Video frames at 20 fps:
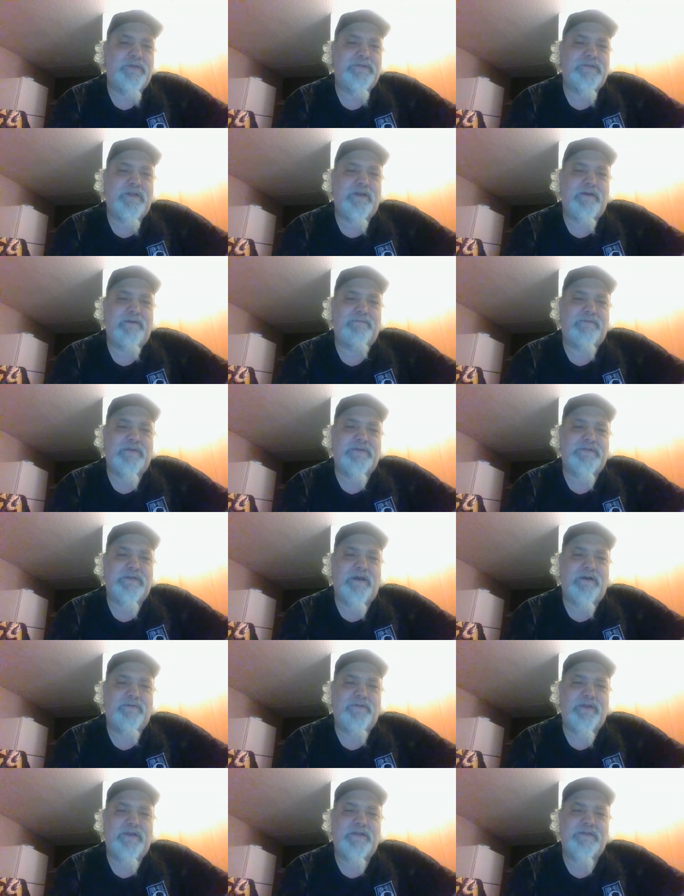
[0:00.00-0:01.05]
president of the
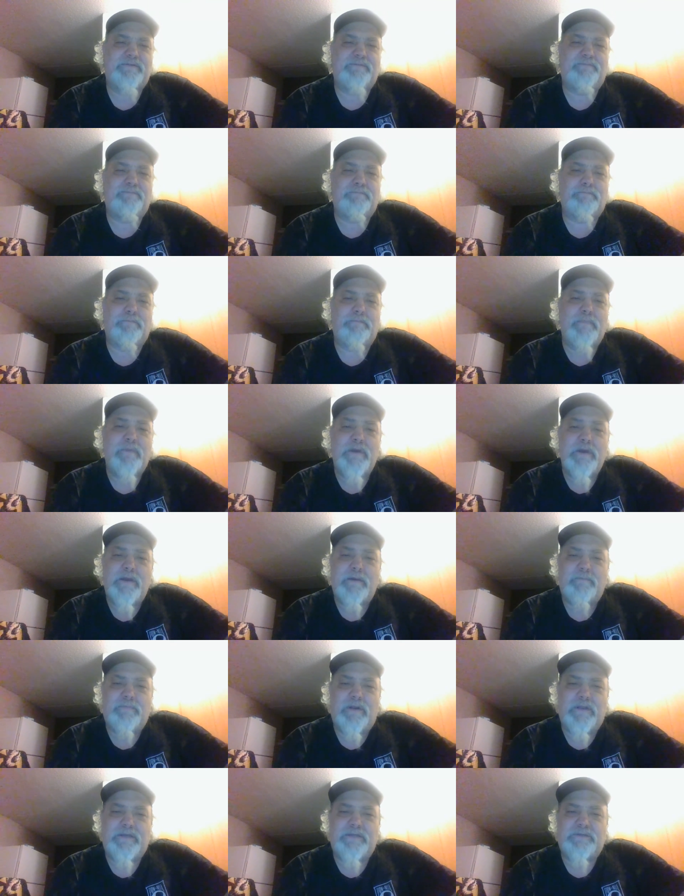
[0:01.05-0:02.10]
Southeast
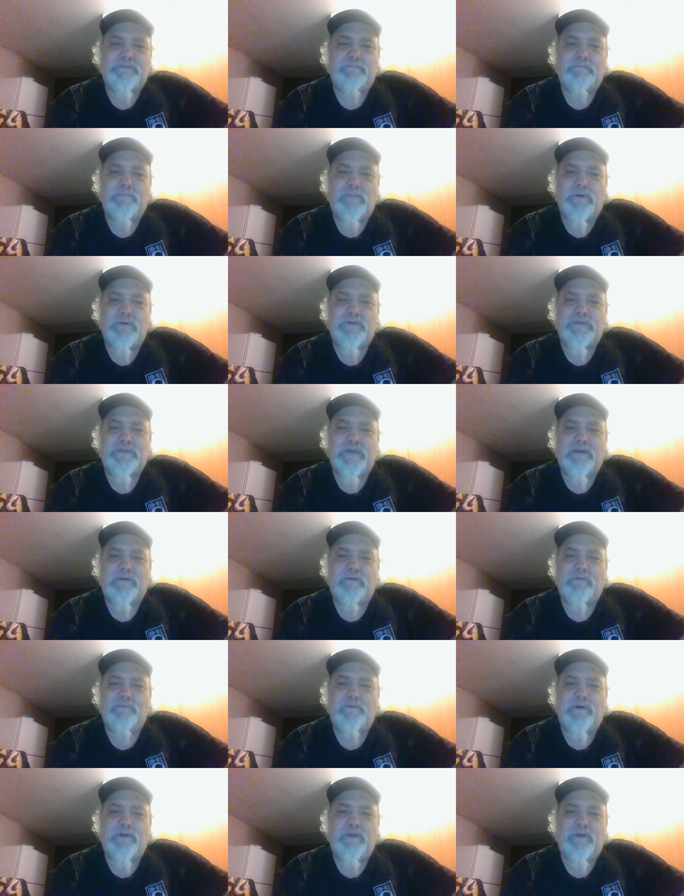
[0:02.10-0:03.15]
Police
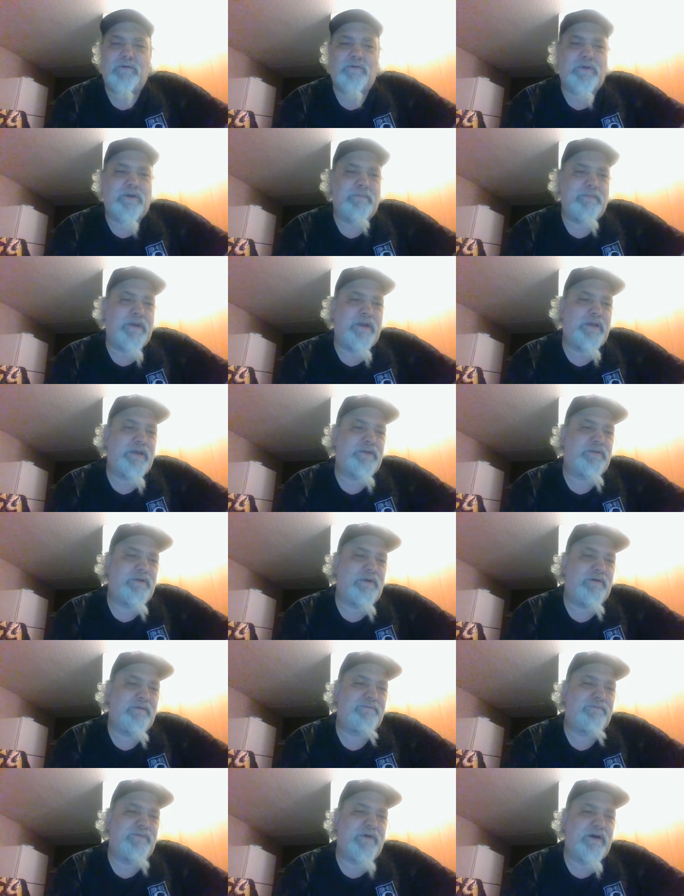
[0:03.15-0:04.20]
Motorcycle Rodeo Committee,
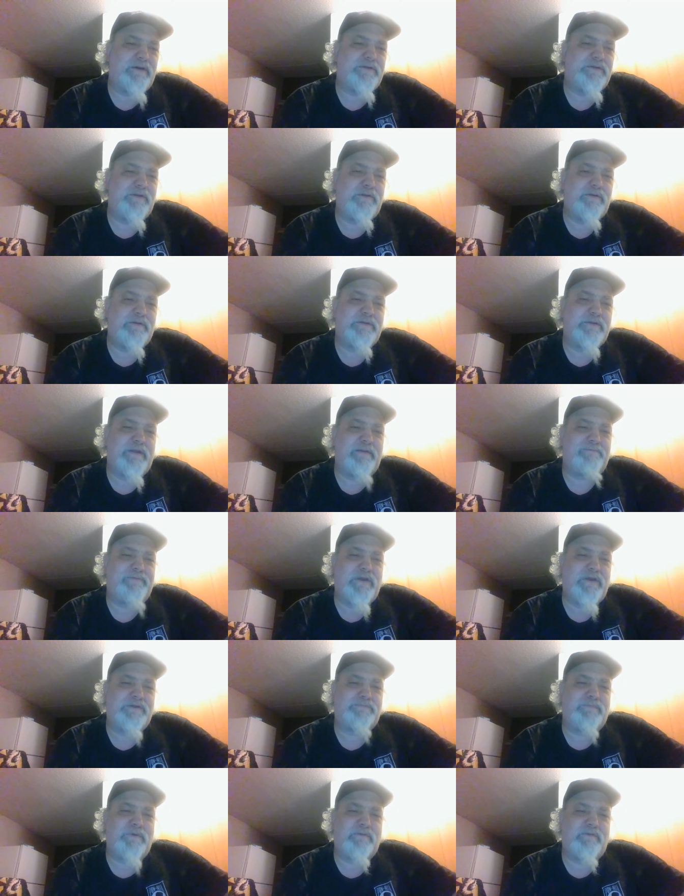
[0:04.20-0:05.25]
told Fox News that
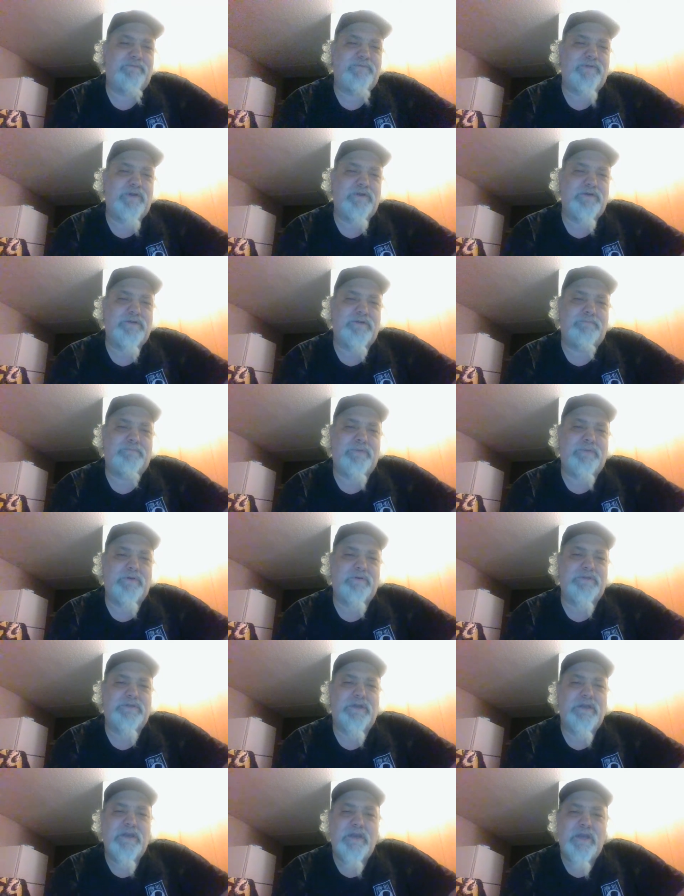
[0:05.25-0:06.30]
Facebook refused to
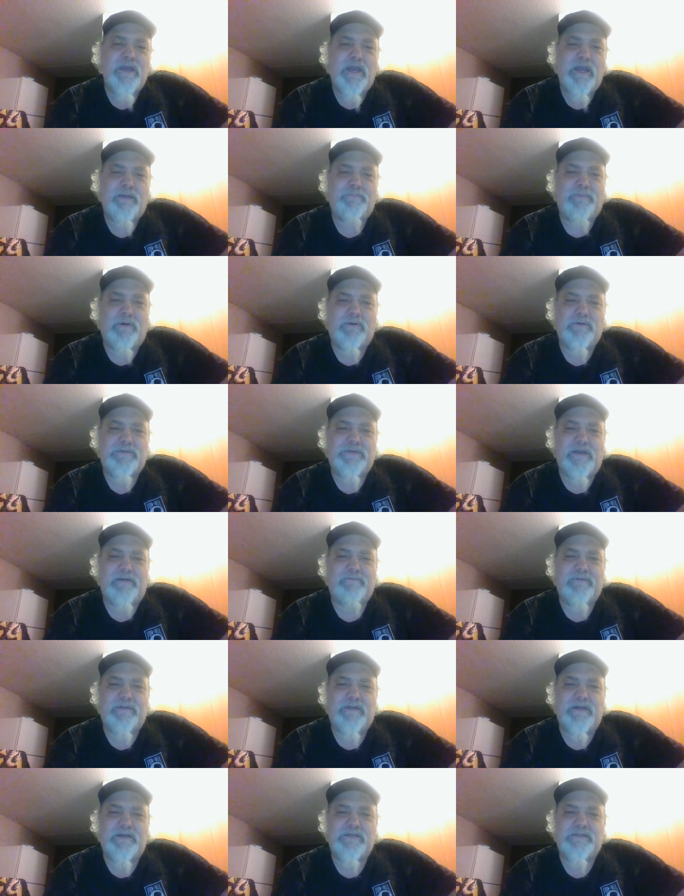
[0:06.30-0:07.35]
boost its
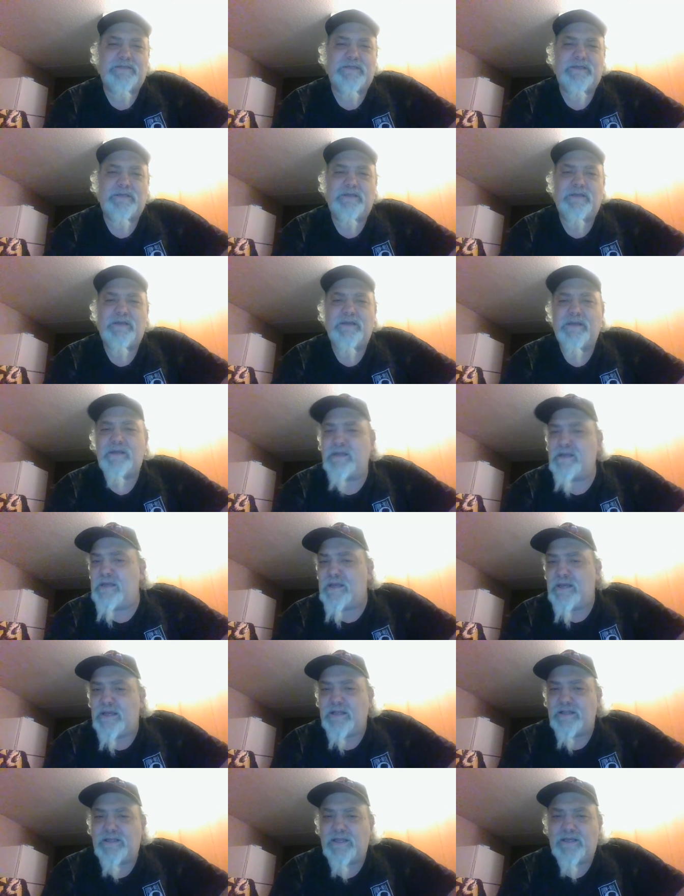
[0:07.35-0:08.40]
advertising
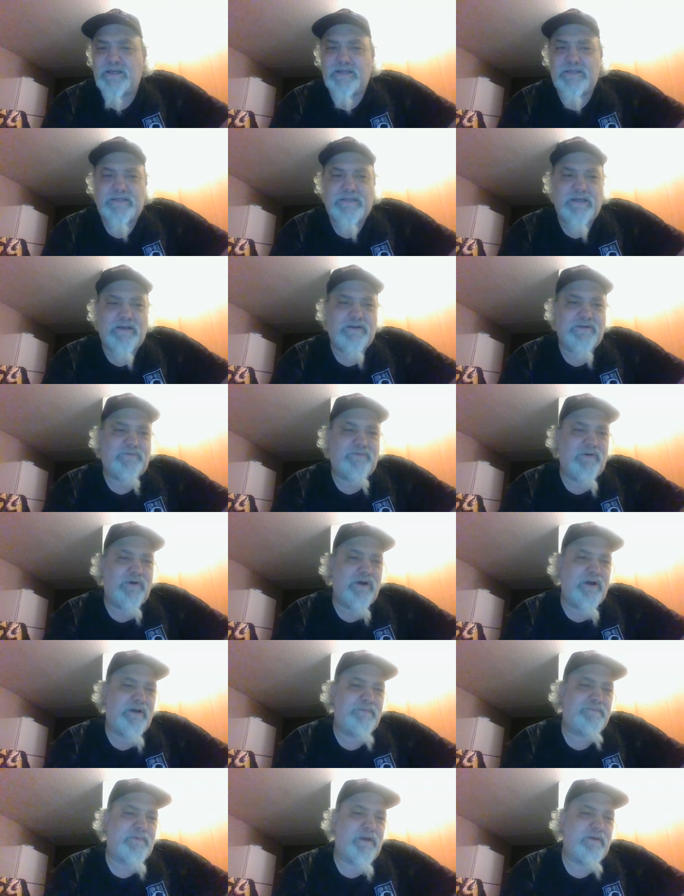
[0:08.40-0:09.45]
ticket sales for an
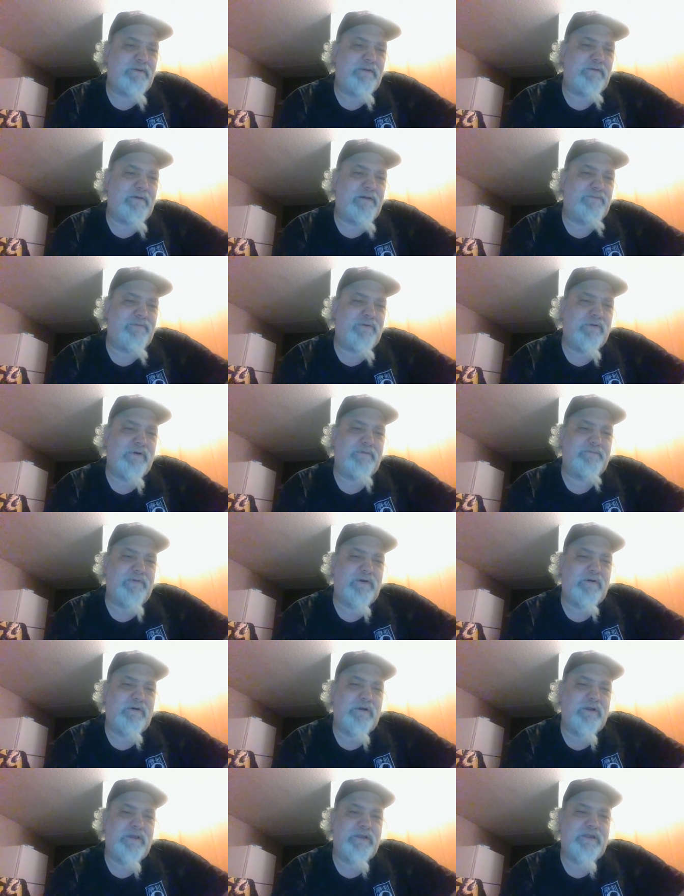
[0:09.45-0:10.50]
upcoming raffle of a
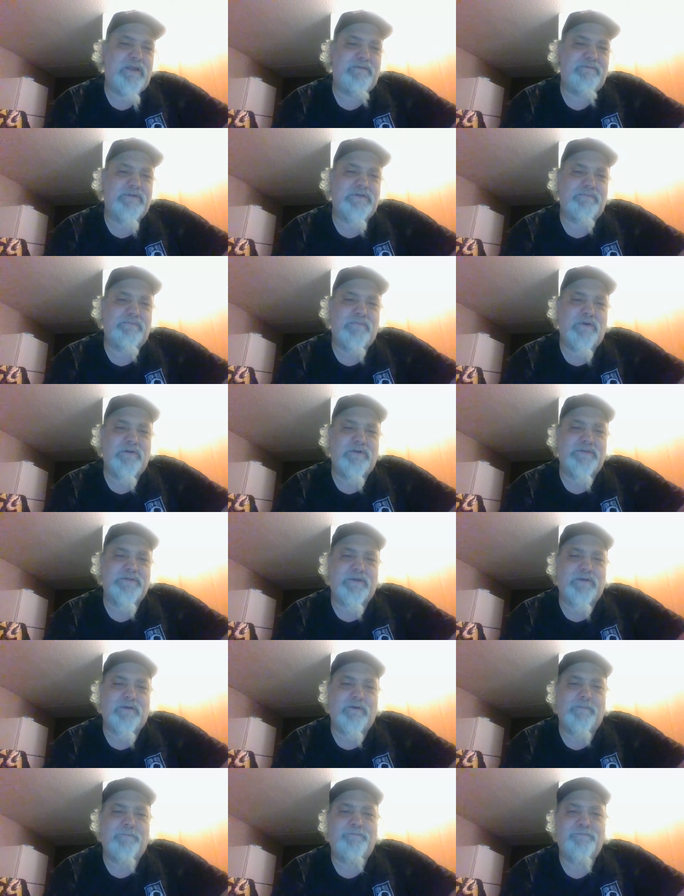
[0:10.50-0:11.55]
Harley Davidson
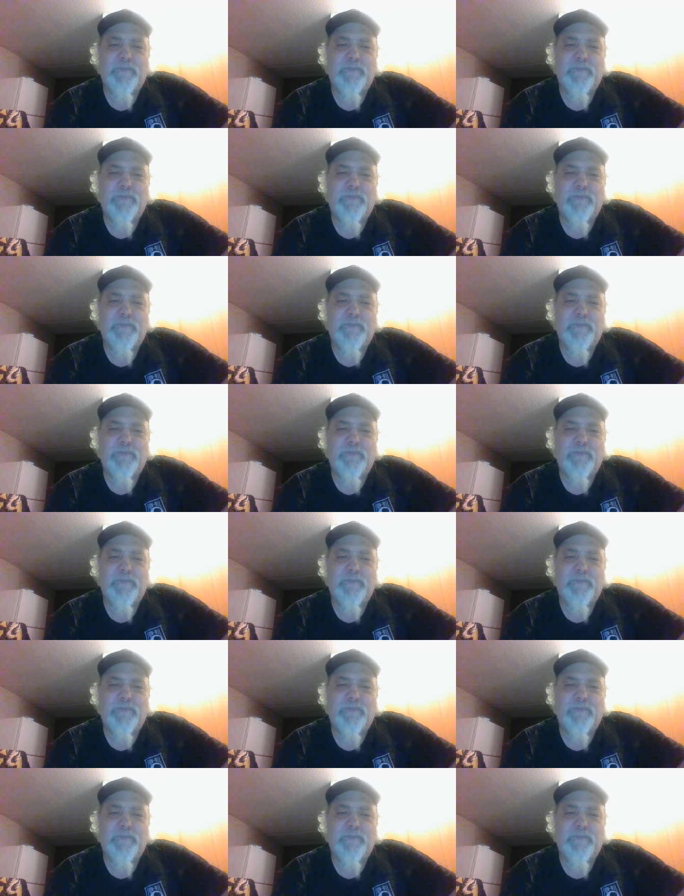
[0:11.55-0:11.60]
motorcycle.